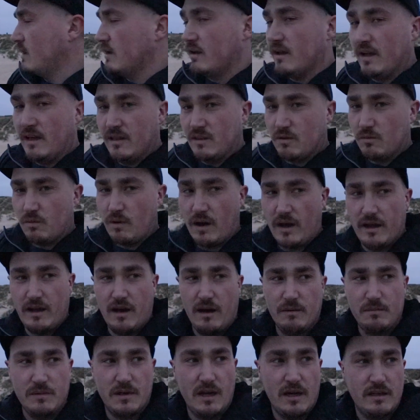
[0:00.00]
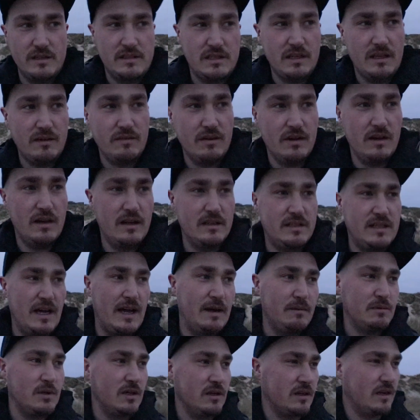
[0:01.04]
either way, I'm going to give it a
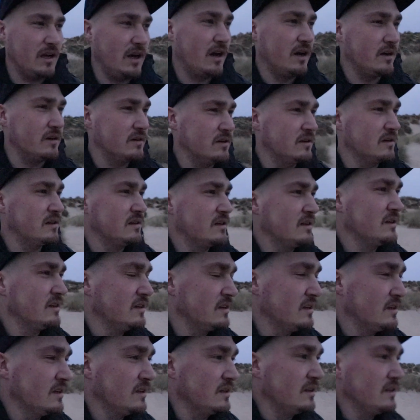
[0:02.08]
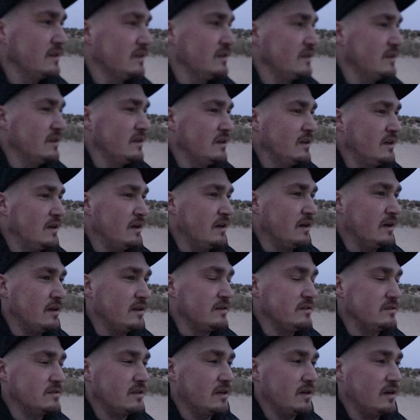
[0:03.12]
damn good go.
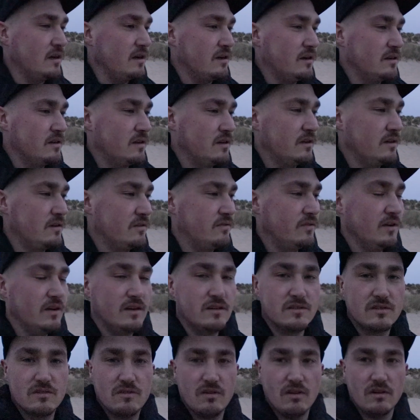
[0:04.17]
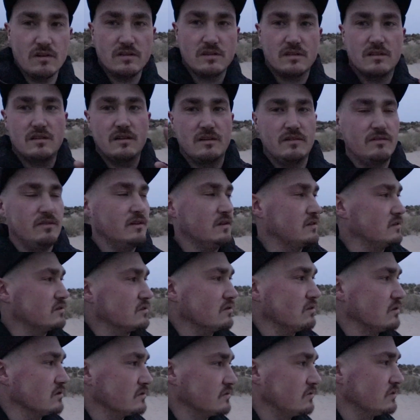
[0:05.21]
And fingers crossed
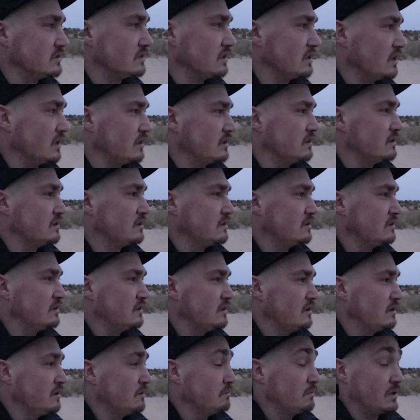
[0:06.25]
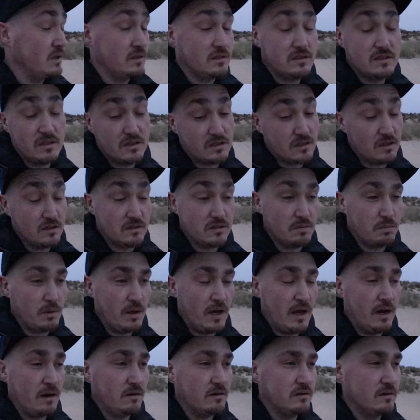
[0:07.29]
for today. But it's just good to be
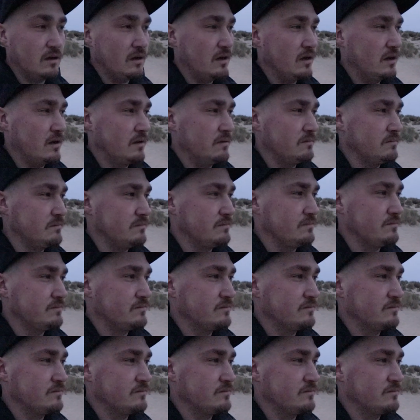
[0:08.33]
out, and